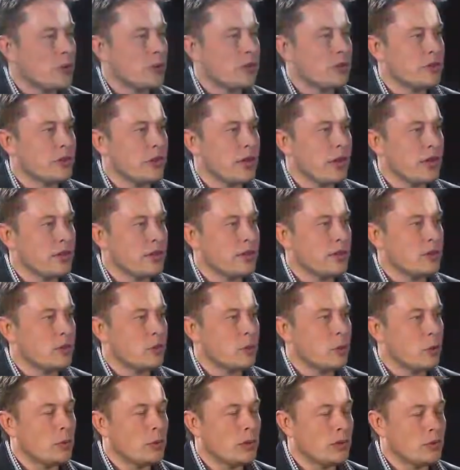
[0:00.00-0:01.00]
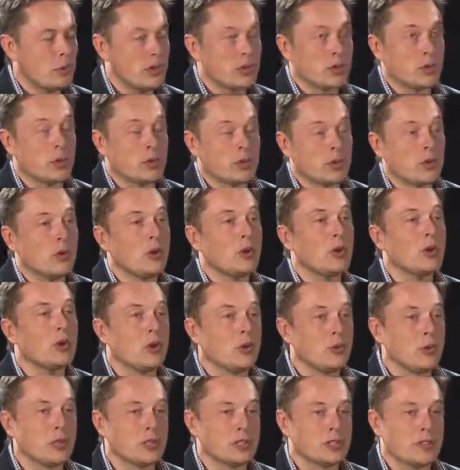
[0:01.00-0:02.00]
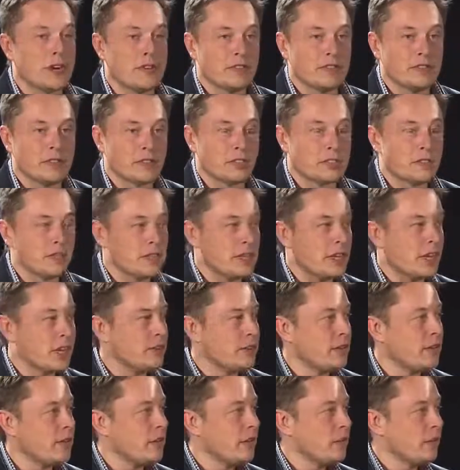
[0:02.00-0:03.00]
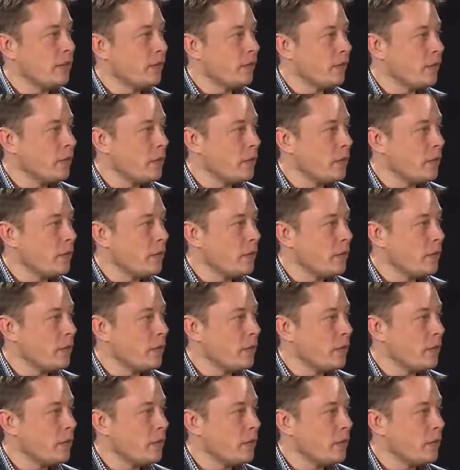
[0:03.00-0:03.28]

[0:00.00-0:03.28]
with all all-wheel drive systems out there,